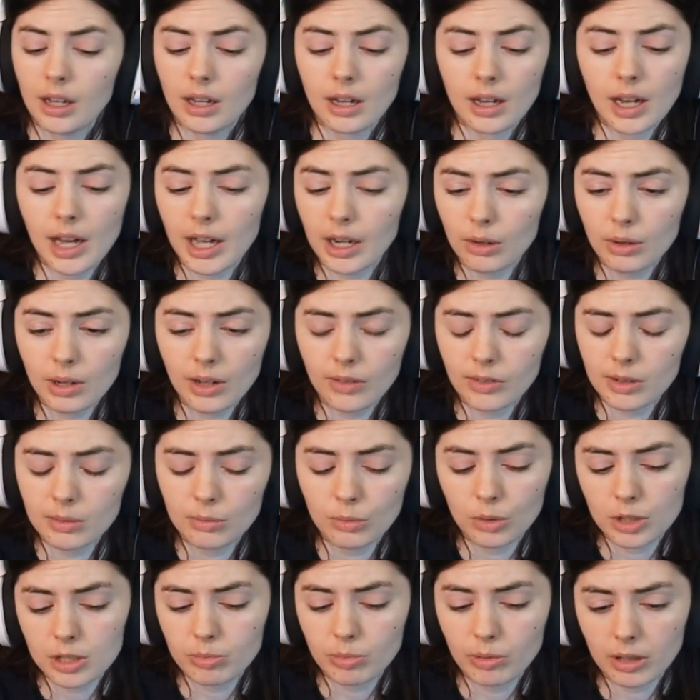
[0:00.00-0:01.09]
I don't have any
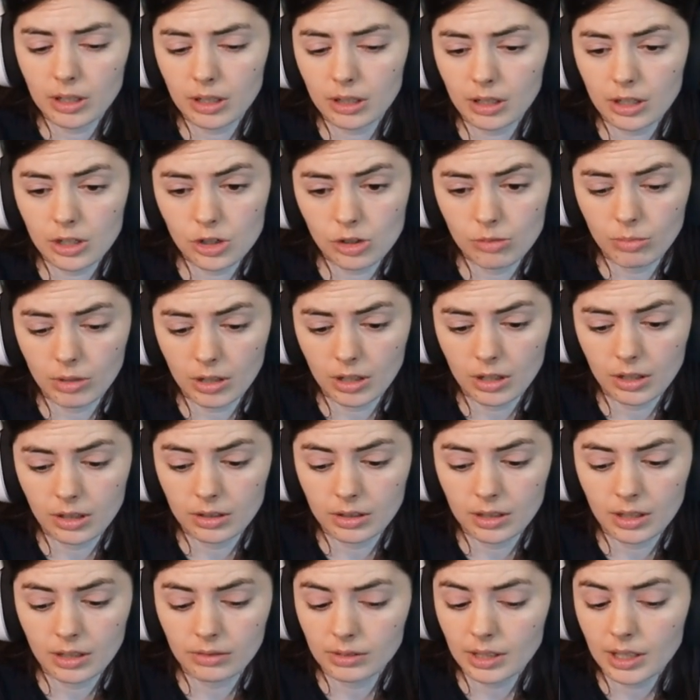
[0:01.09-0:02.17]
more speculation beyond
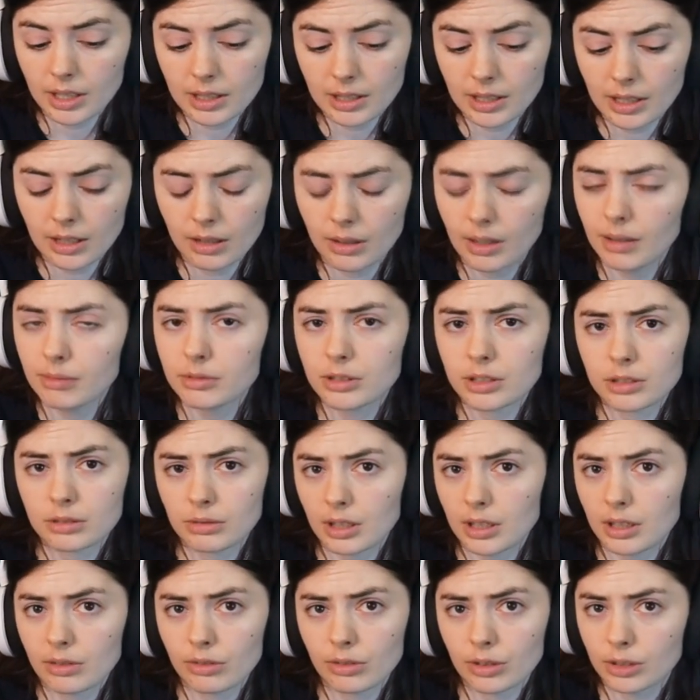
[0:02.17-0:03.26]
that right now. I'm just
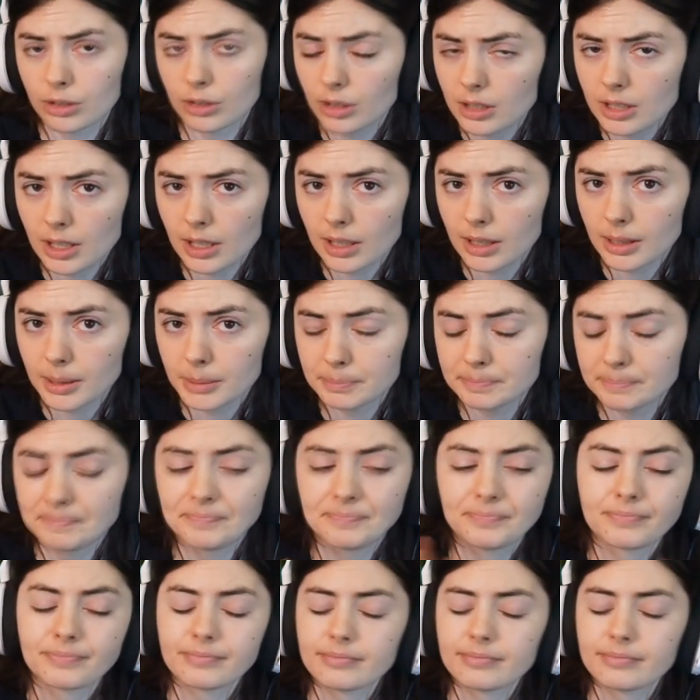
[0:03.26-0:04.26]
ready for a good time.